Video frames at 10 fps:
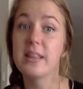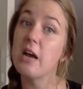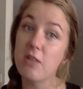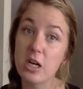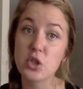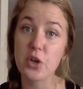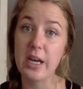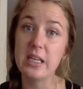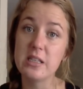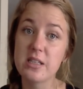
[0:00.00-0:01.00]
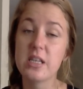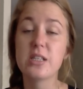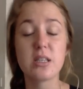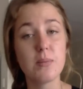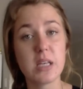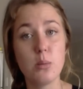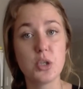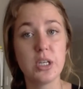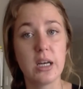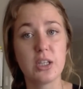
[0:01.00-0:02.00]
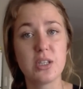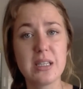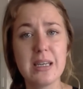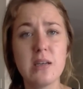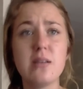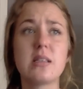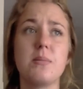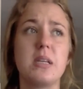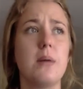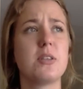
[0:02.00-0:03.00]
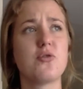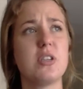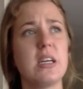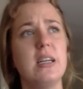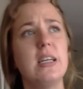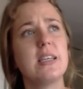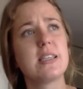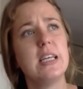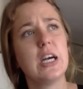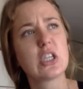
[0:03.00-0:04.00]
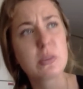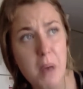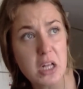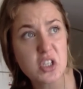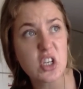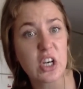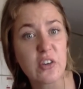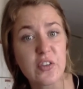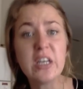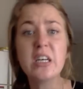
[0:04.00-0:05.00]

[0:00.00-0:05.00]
There are trains, sometimes you can get good deals, sometimes it's ridiculously expensive.